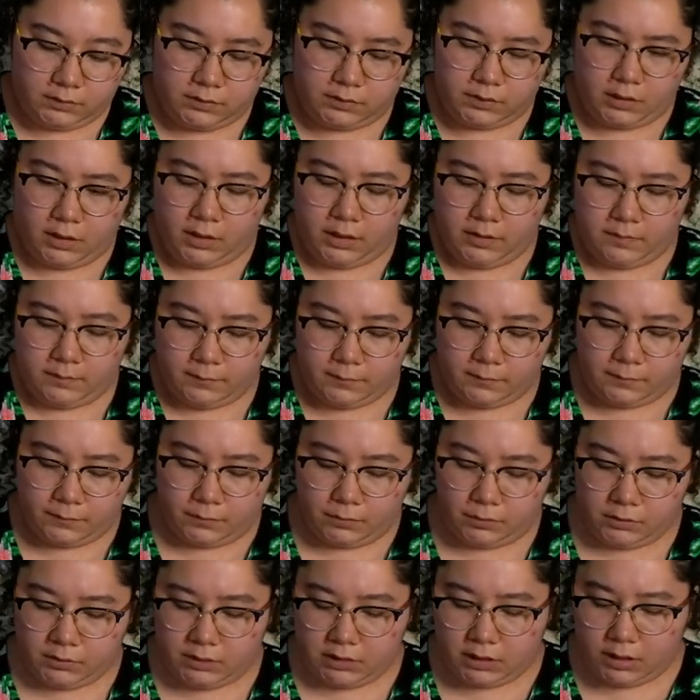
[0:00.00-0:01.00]
Time
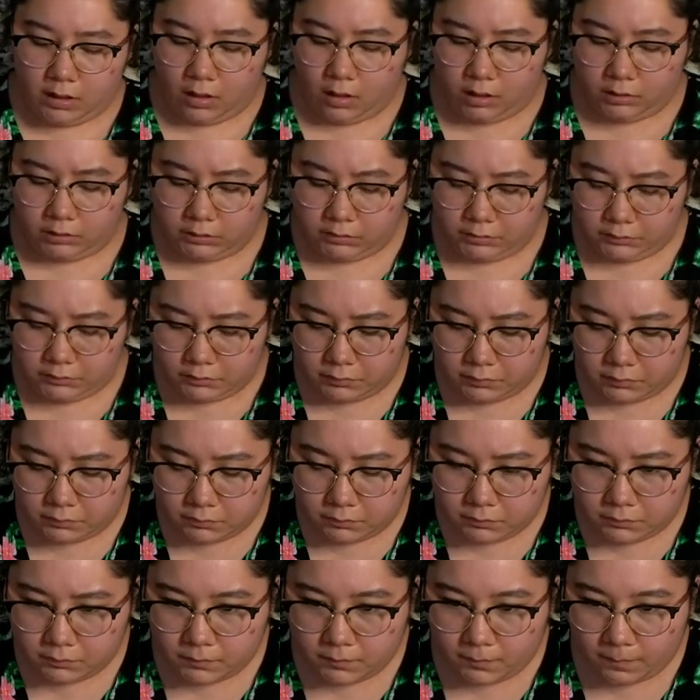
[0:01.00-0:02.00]
for the hollies.
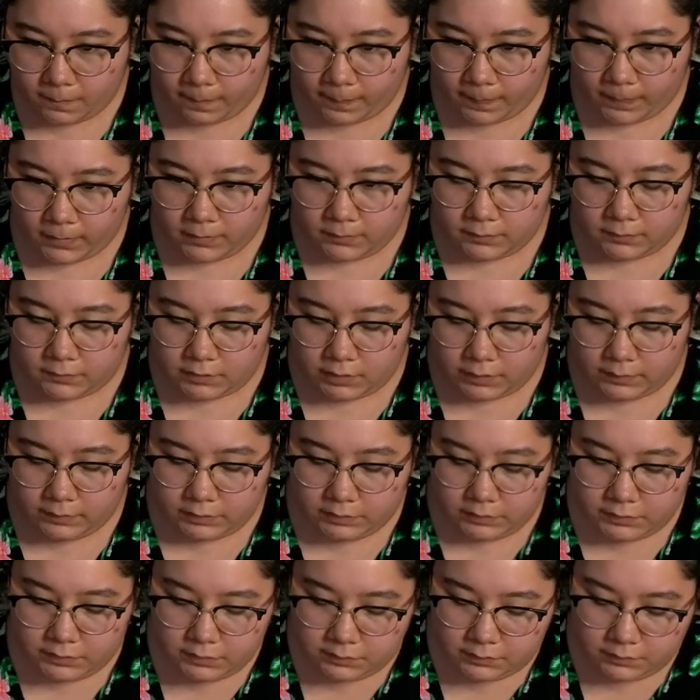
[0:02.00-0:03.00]
So I'm
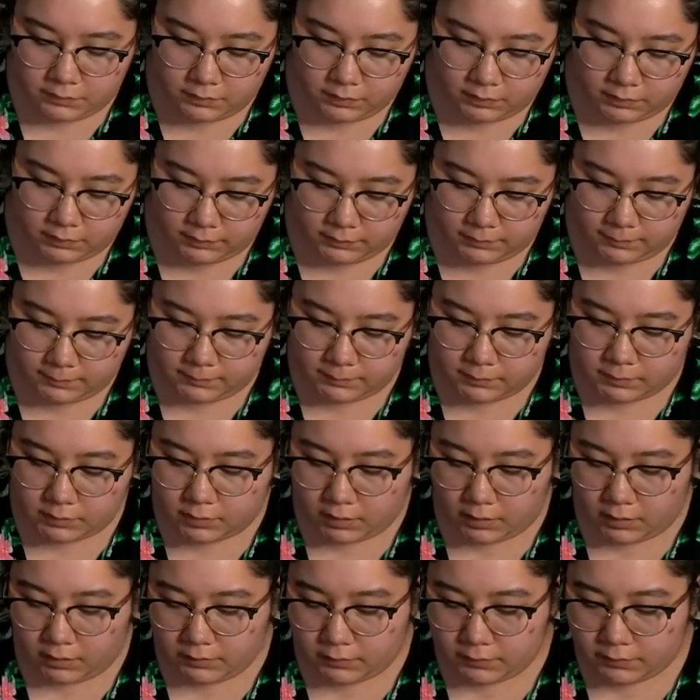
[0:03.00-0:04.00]
gonna do
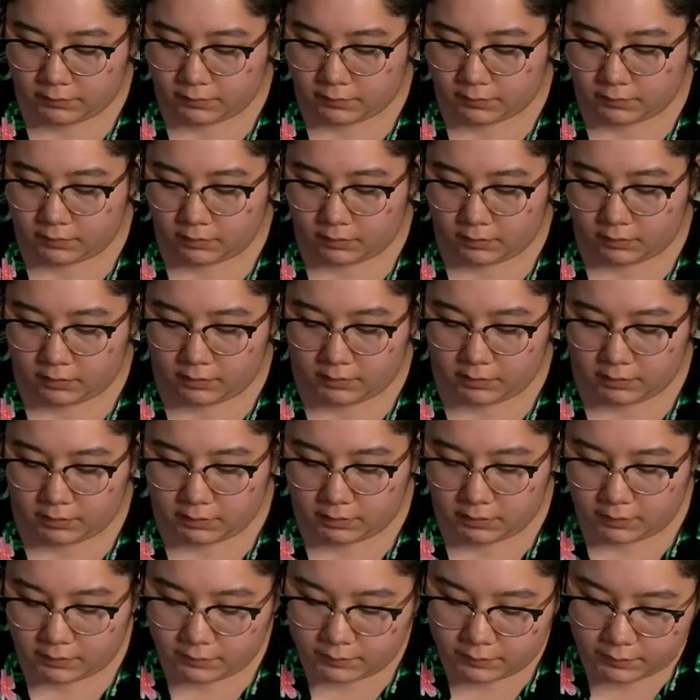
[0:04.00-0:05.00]
dots on
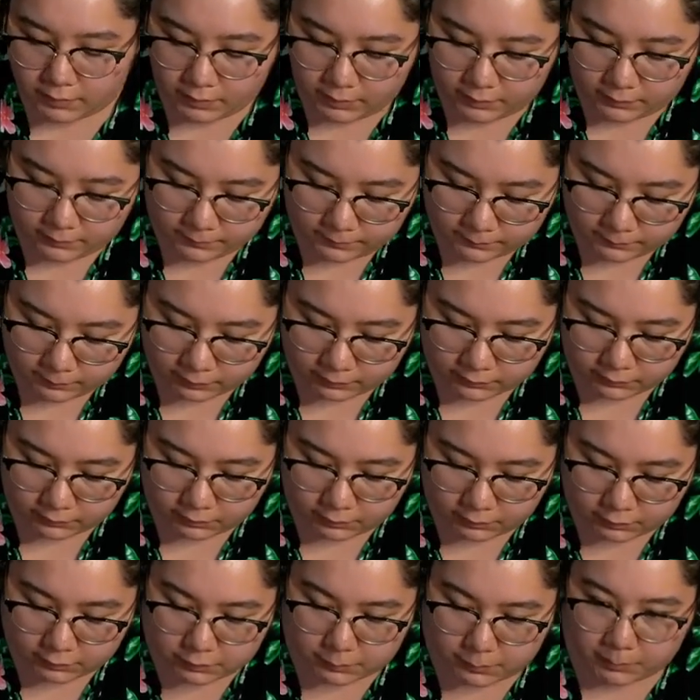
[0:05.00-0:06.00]
the inside, like the
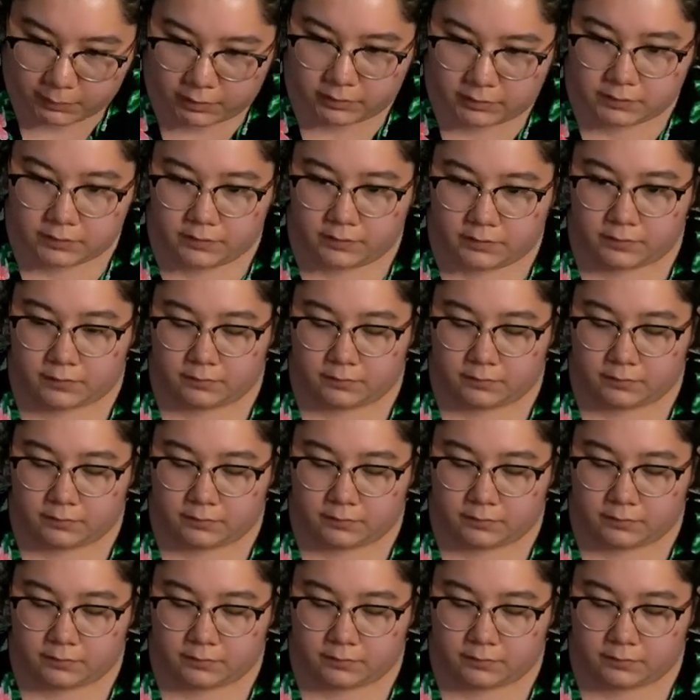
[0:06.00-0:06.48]
larger parts of the